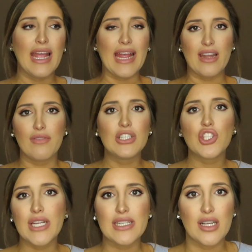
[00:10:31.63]
And
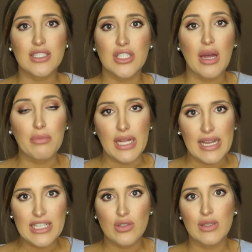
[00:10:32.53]
eventually it does stop
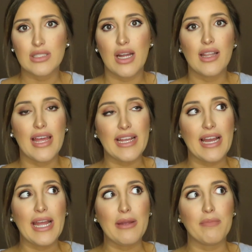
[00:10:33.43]
bleeding, so it's not like
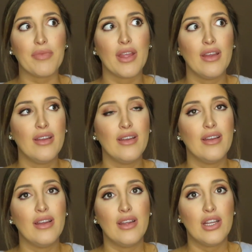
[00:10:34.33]
I'm
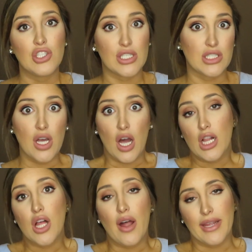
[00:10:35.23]
just
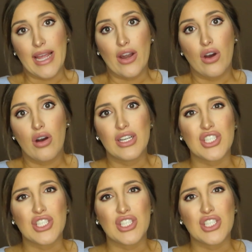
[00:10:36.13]
not clotting at all.